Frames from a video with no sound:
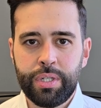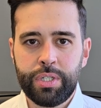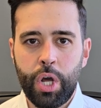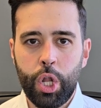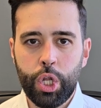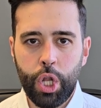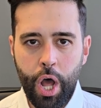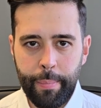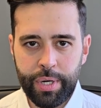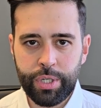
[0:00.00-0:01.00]

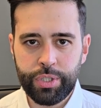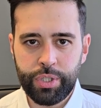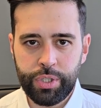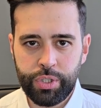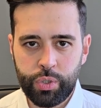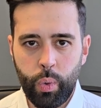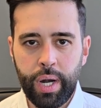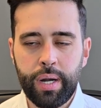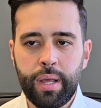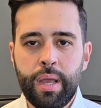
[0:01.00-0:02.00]
kilometers
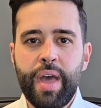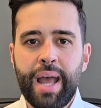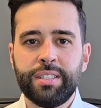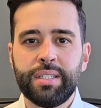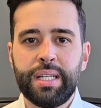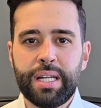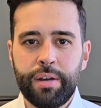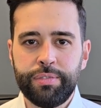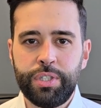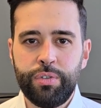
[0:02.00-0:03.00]
squared. That's
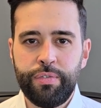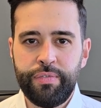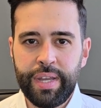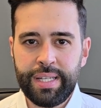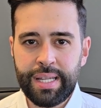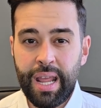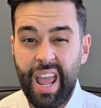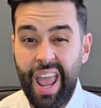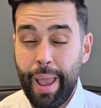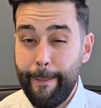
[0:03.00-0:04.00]
enough to fit
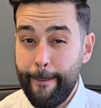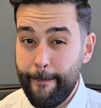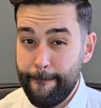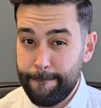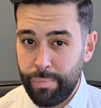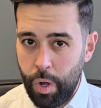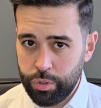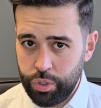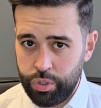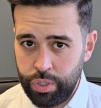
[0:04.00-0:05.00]
a
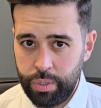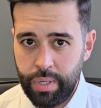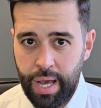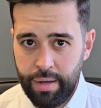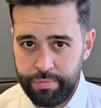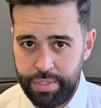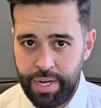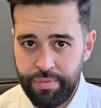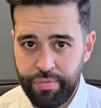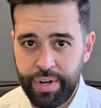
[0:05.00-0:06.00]
multitude of
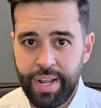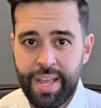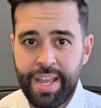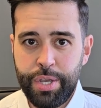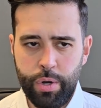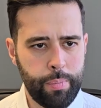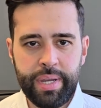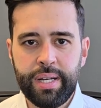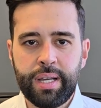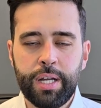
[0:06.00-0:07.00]
different
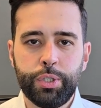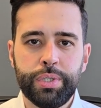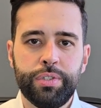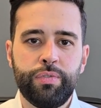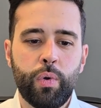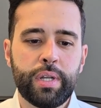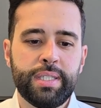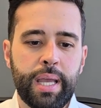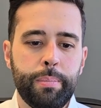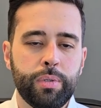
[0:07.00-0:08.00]
European countries. For
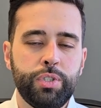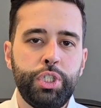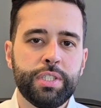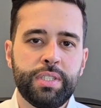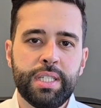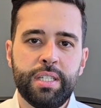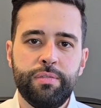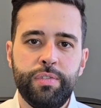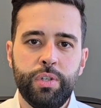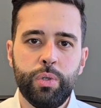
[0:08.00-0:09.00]
example, just to
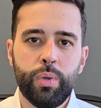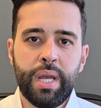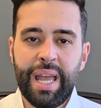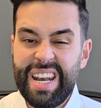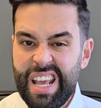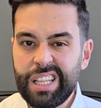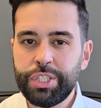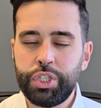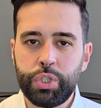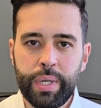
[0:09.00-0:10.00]
give you an
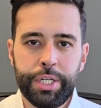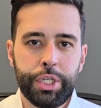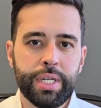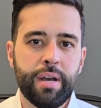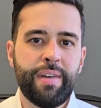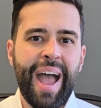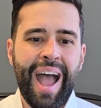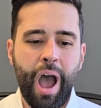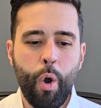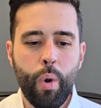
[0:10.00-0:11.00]
illustration of
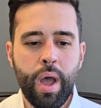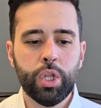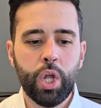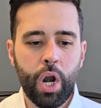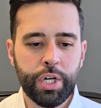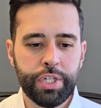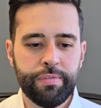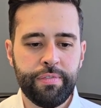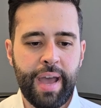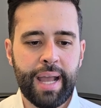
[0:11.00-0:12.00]
how large, in
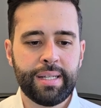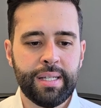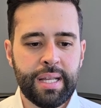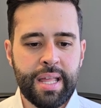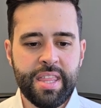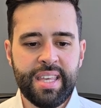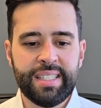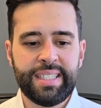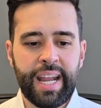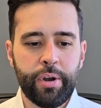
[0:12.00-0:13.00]
fact,
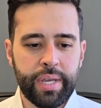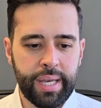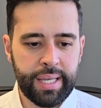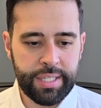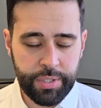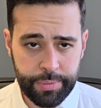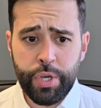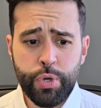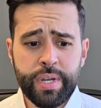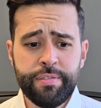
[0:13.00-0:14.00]
this area is, you can